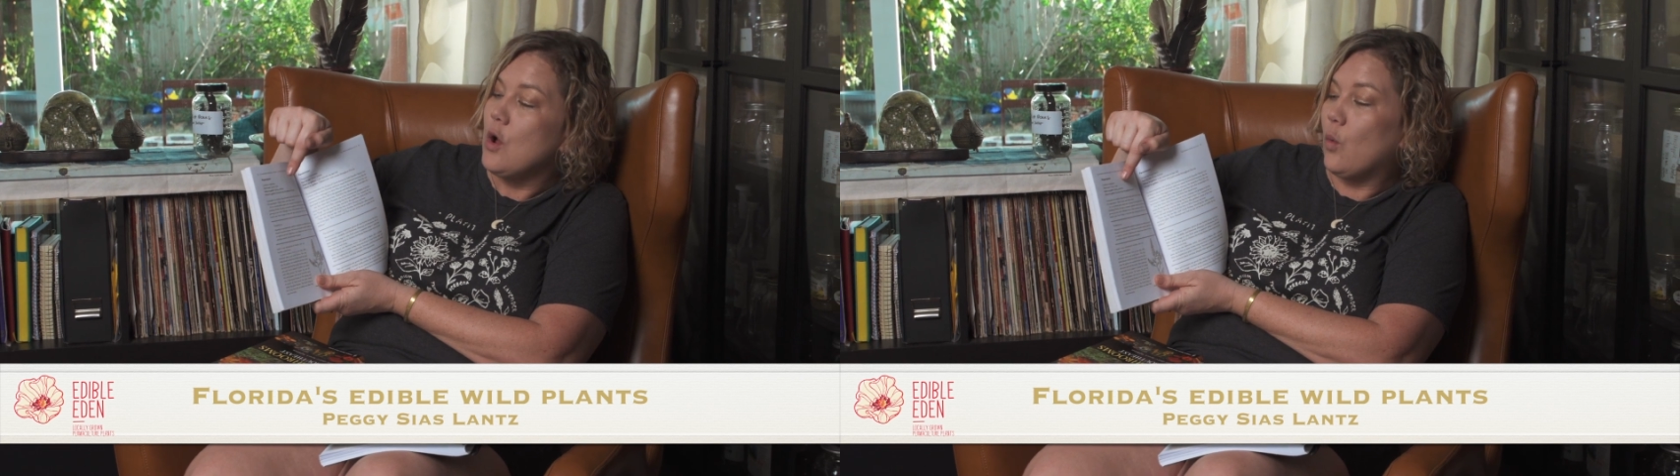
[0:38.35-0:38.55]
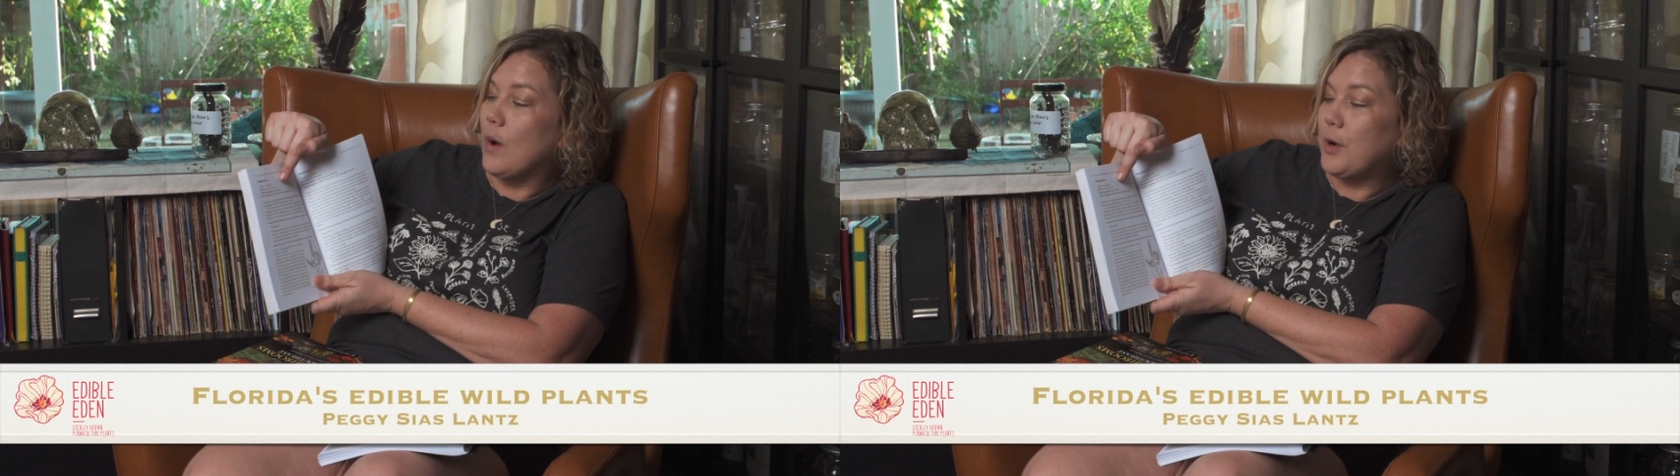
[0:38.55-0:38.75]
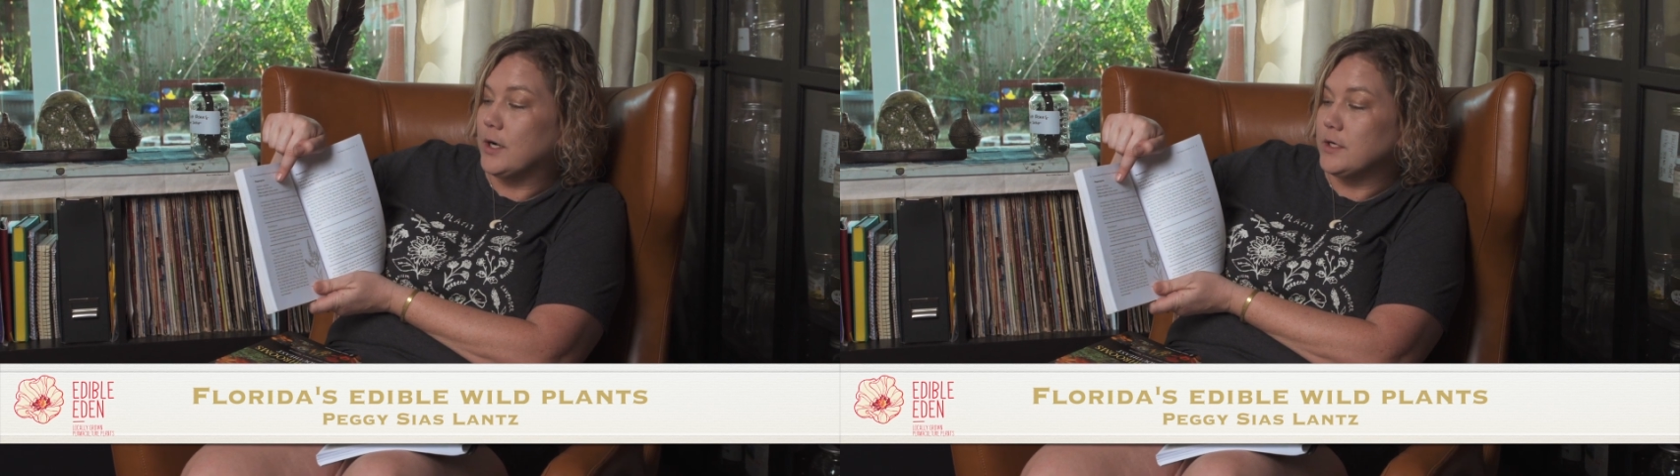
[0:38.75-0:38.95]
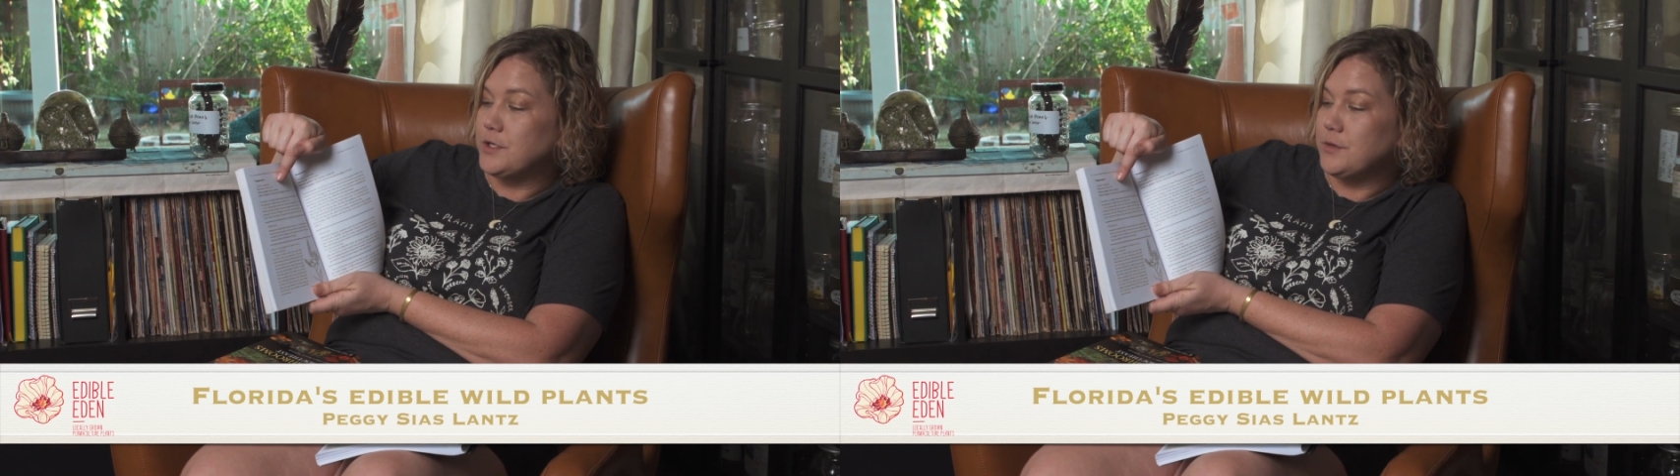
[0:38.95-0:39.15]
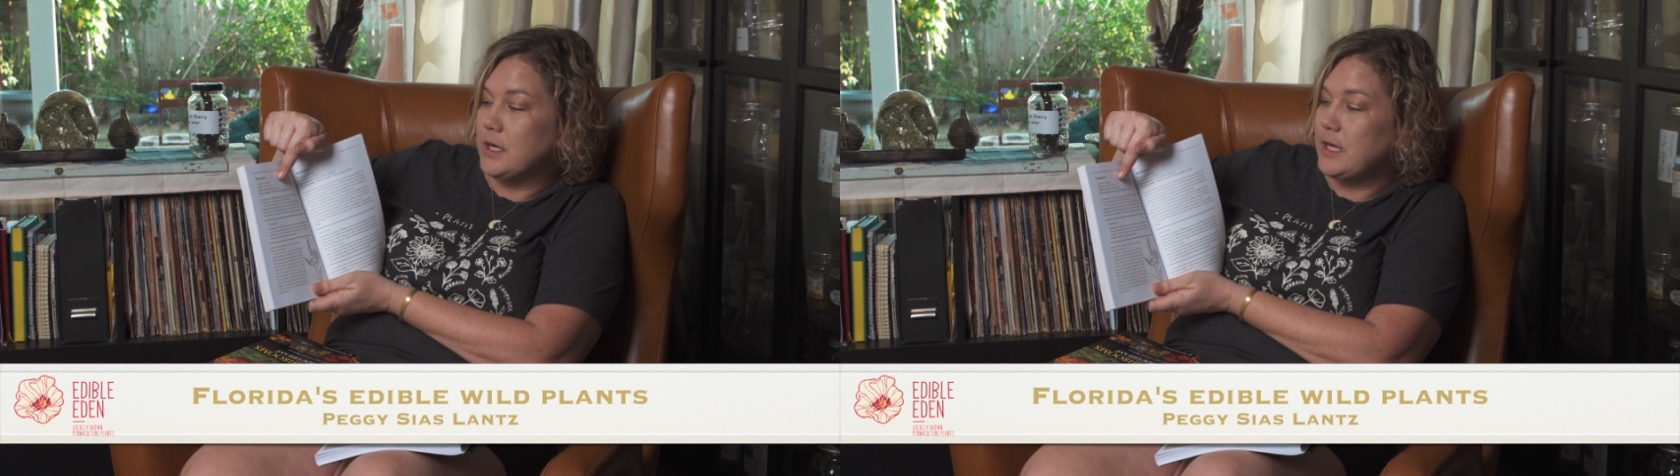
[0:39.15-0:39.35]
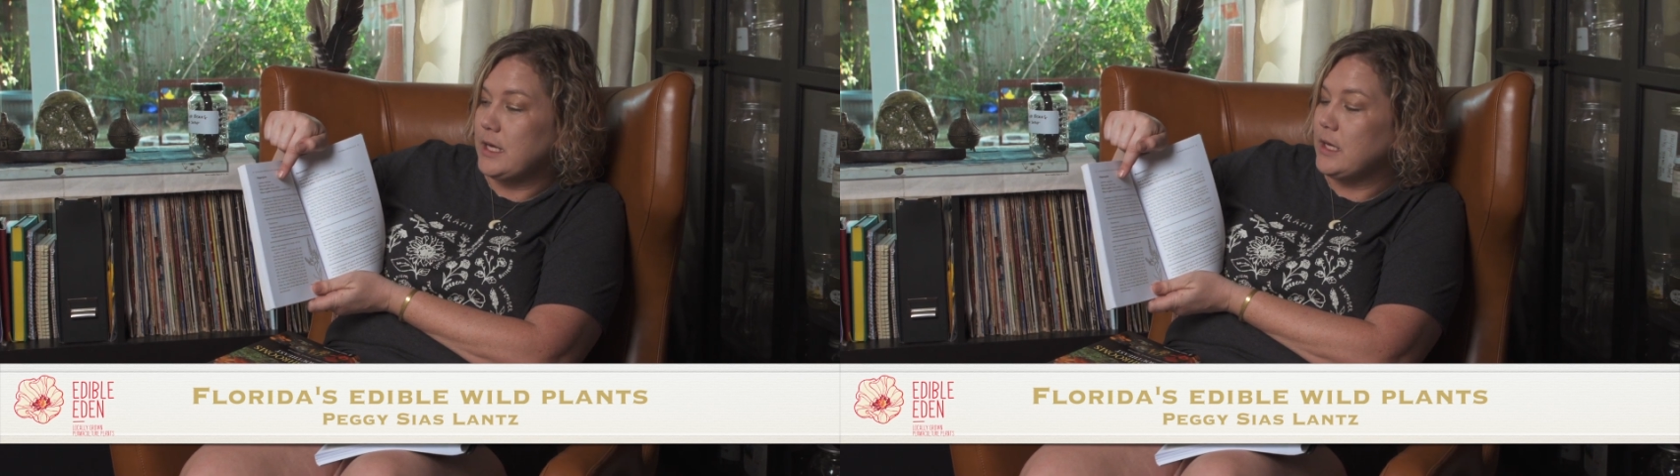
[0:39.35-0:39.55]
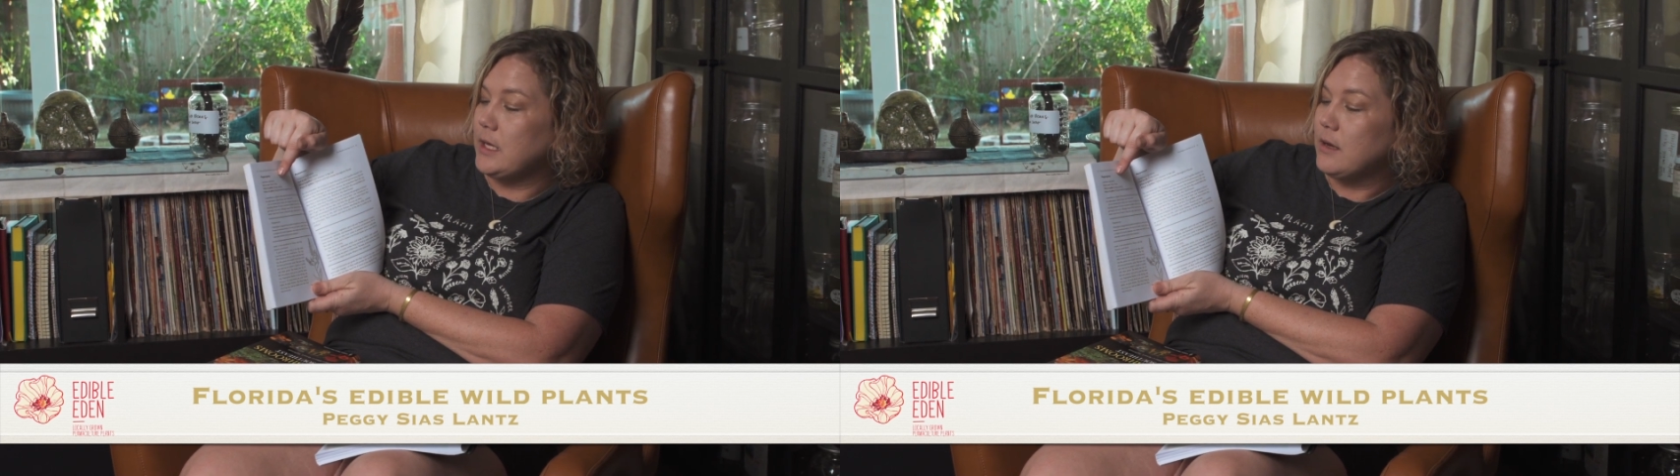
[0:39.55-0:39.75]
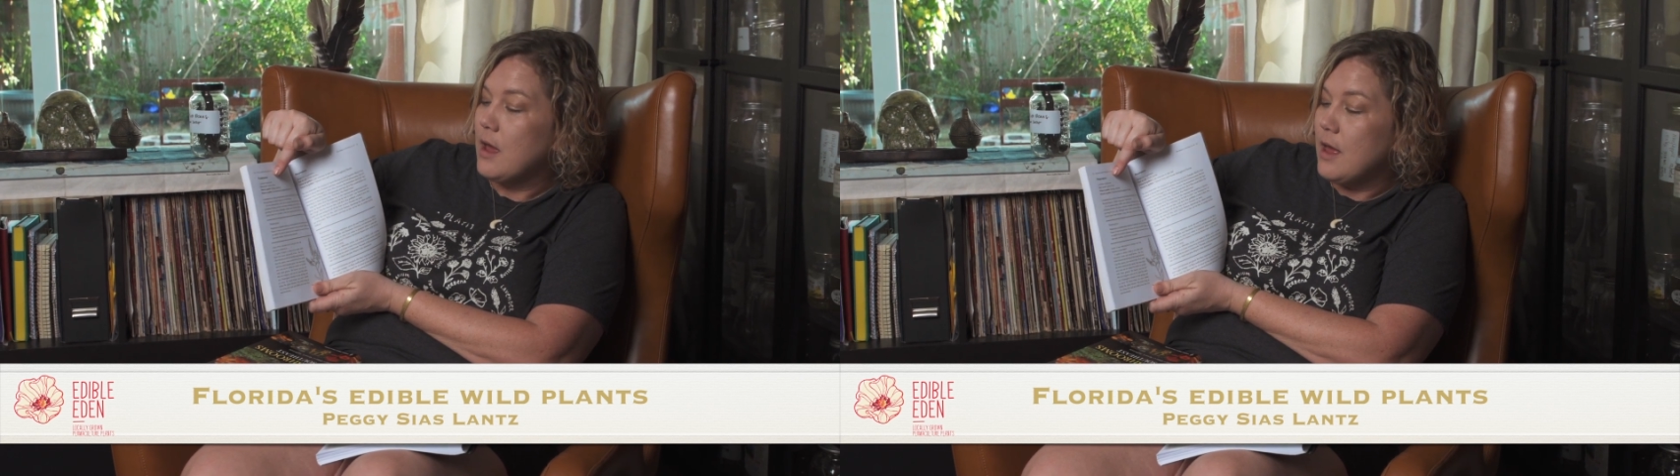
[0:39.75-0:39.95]
what parts you can
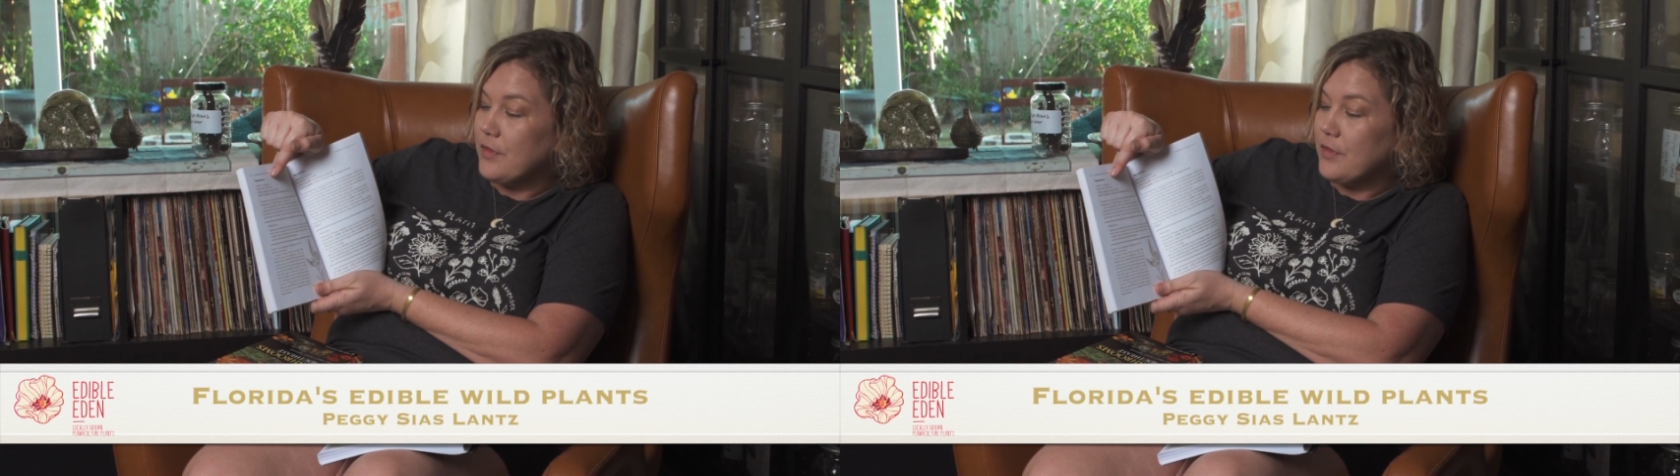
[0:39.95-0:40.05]
eat,